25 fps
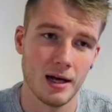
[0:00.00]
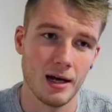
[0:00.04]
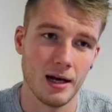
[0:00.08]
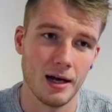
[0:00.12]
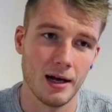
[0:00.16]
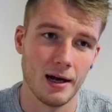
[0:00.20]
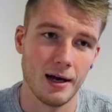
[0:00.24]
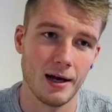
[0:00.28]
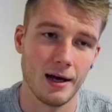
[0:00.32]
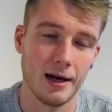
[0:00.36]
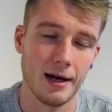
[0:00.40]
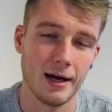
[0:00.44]

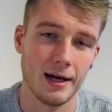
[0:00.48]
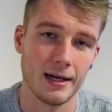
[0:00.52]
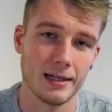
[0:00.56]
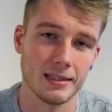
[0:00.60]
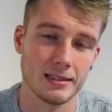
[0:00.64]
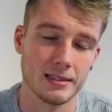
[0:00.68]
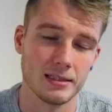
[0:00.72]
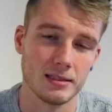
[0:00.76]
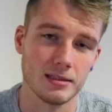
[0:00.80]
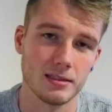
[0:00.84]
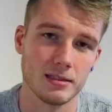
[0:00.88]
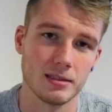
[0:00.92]

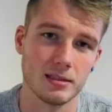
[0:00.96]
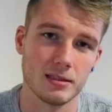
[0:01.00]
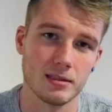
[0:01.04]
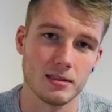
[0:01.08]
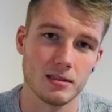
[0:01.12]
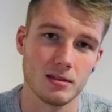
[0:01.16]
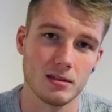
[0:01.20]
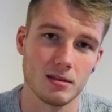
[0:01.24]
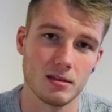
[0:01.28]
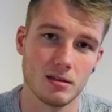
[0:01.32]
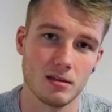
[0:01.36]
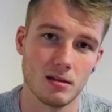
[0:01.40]
and
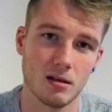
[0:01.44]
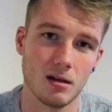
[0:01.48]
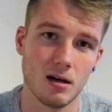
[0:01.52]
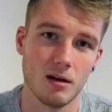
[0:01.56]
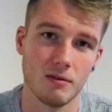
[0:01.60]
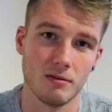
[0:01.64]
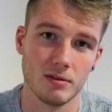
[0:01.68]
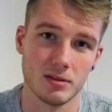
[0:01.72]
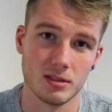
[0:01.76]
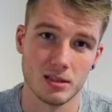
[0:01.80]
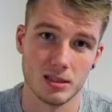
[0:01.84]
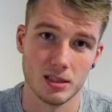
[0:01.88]

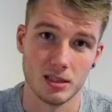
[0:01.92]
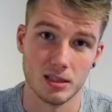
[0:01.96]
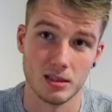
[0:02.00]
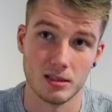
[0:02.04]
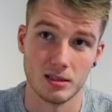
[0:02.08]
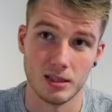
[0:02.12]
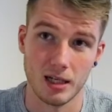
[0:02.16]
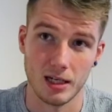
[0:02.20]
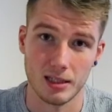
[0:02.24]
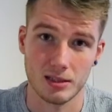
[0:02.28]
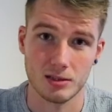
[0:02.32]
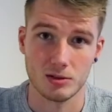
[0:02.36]
obviously
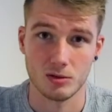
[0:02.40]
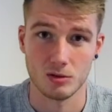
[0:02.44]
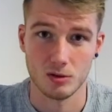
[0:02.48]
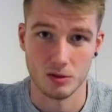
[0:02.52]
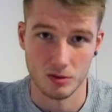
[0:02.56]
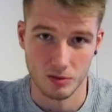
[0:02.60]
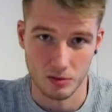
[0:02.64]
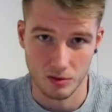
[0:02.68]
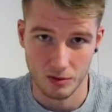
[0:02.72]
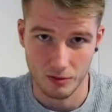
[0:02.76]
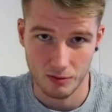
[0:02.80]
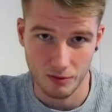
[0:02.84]
that's going
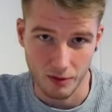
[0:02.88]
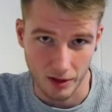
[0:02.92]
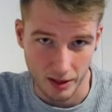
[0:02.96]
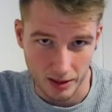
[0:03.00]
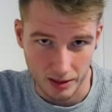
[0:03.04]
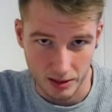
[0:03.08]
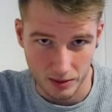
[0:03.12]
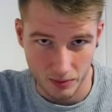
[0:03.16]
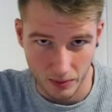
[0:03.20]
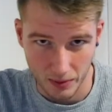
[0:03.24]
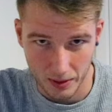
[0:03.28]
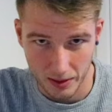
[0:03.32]
to
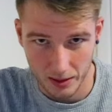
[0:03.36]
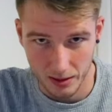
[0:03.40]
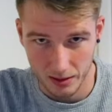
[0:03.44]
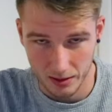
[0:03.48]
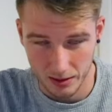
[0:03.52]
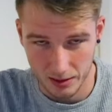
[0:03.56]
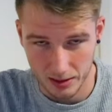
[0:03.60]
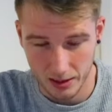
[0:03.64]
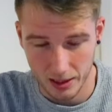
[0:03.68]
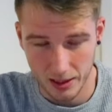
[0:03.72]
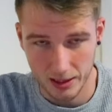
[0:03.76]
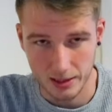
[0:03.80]
reflect the weight
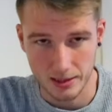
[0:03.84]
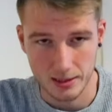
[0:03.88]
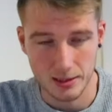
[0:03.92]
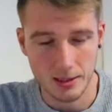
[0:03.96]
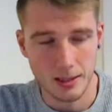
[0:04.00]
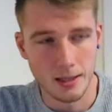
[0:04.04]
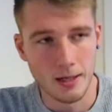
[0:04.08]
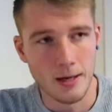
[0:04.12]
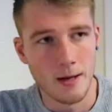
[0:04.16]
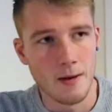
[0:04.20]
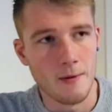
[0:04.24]
on the scales.